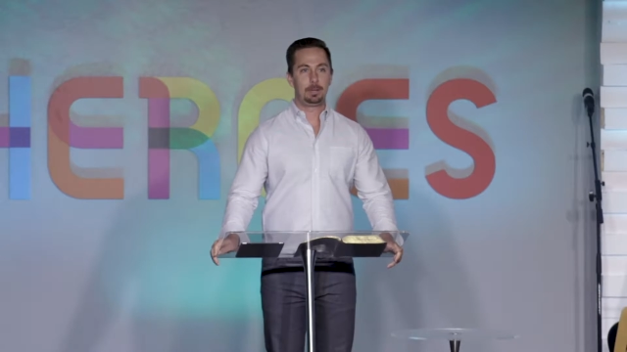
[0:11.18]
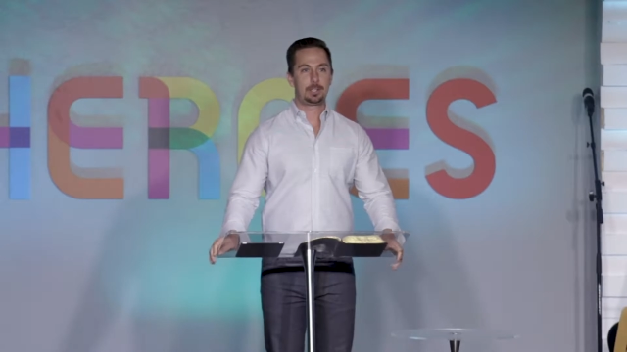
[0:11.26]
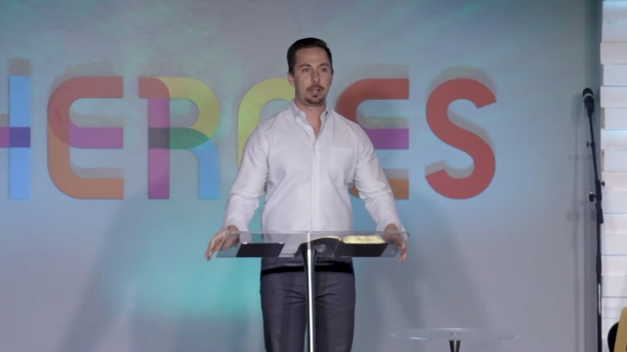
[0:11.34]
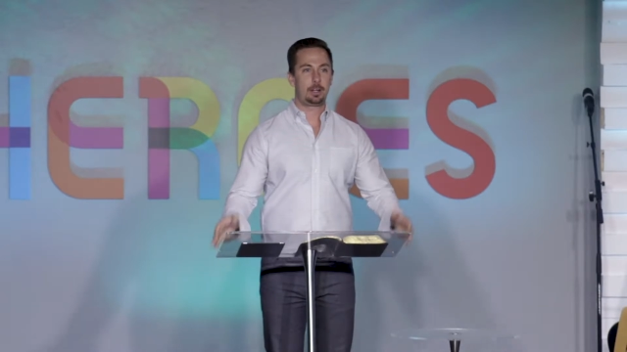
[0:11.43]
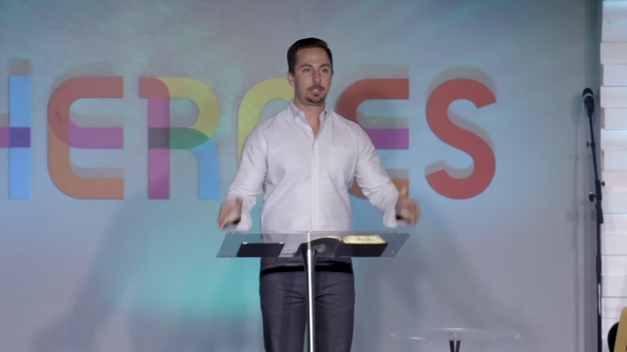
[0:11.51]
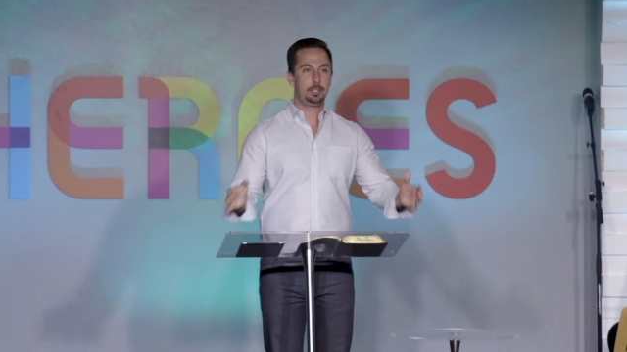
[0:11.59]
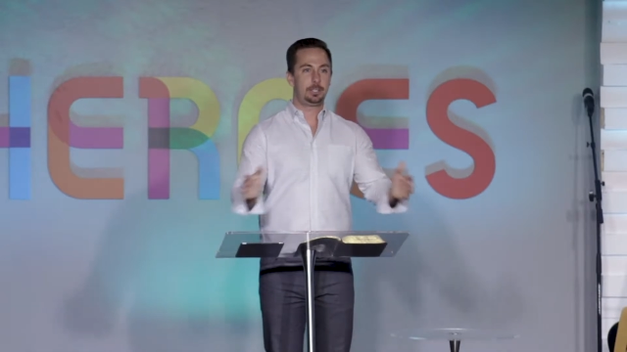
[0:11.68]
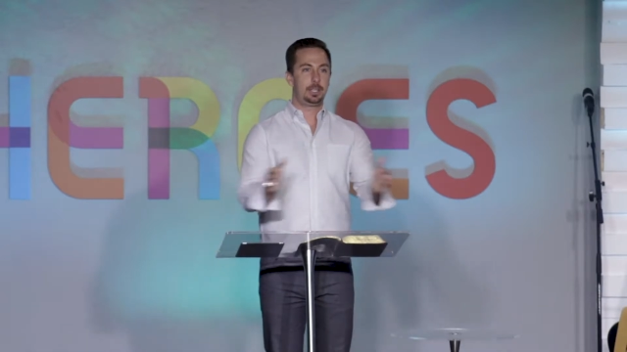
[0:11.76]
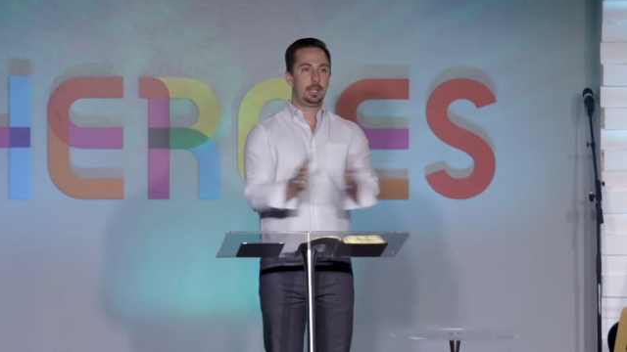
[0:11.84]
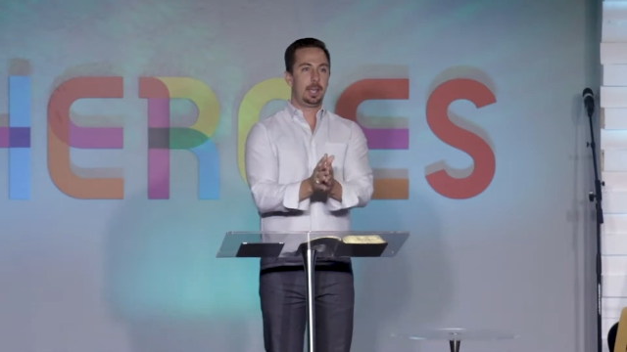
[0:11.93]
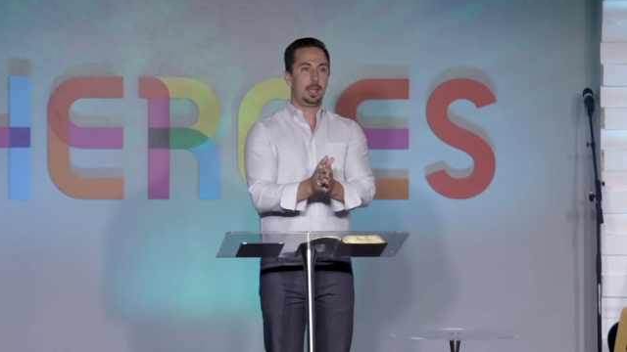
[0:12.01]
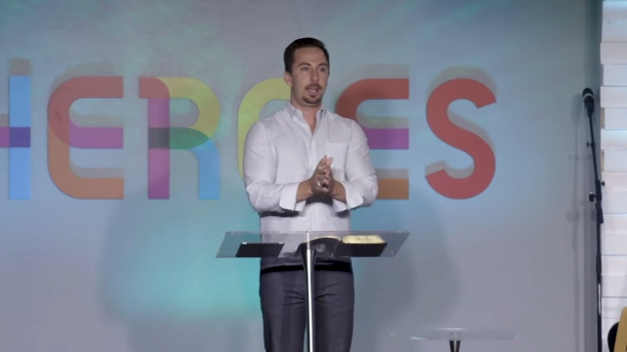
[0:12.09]
going to talk to you
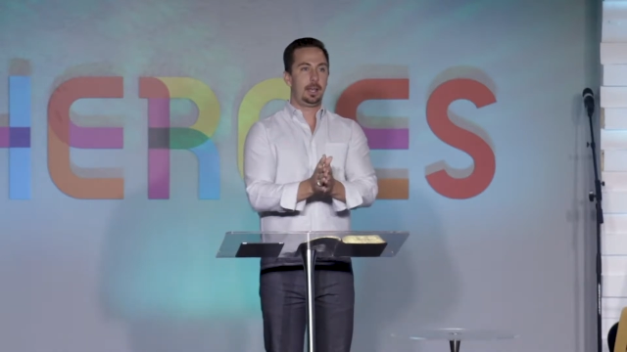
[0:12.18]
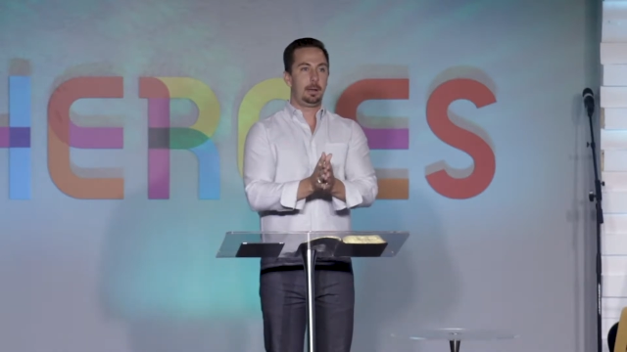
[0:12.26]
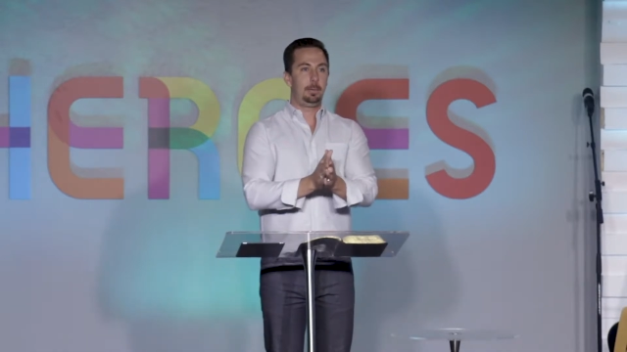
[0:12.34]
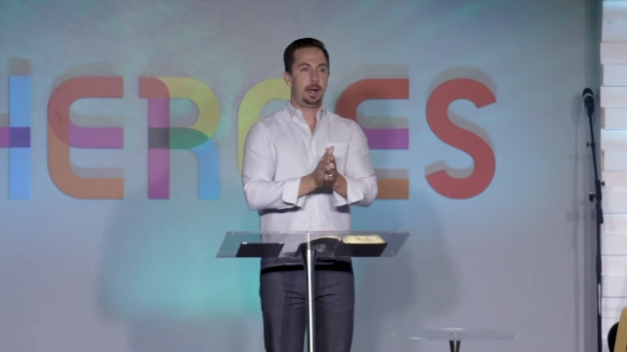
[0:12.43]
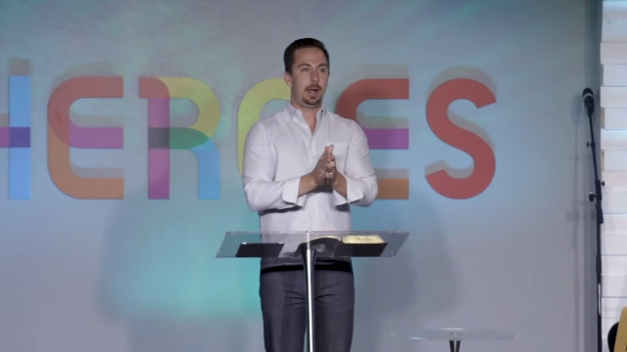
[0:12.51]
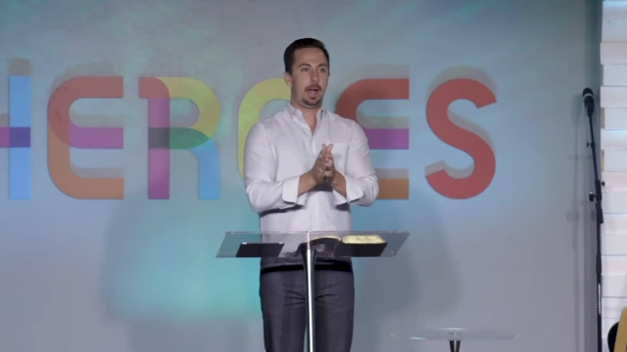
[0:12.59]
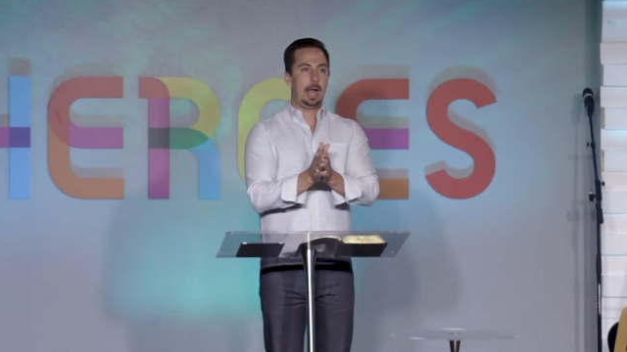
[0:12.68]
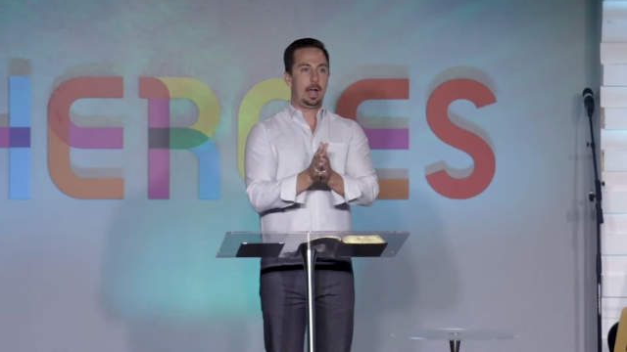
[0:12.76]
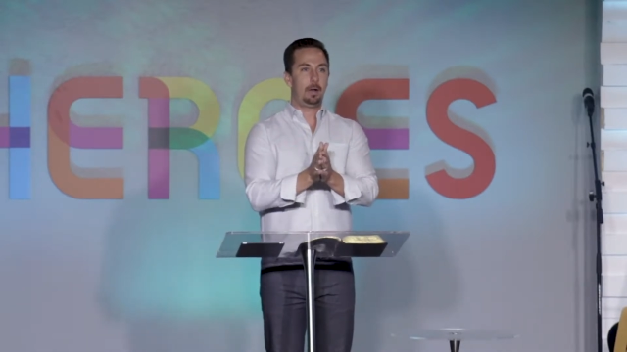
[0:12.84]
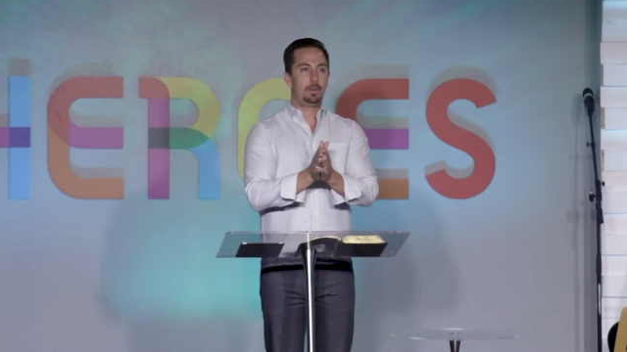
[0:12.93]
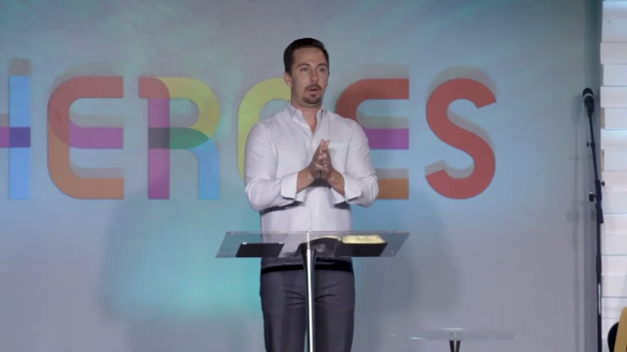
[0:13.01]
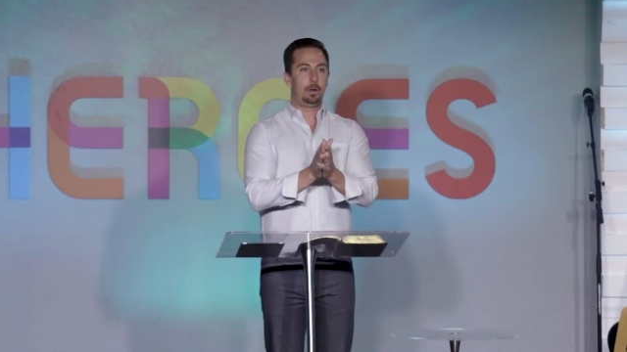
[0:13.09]
today about how the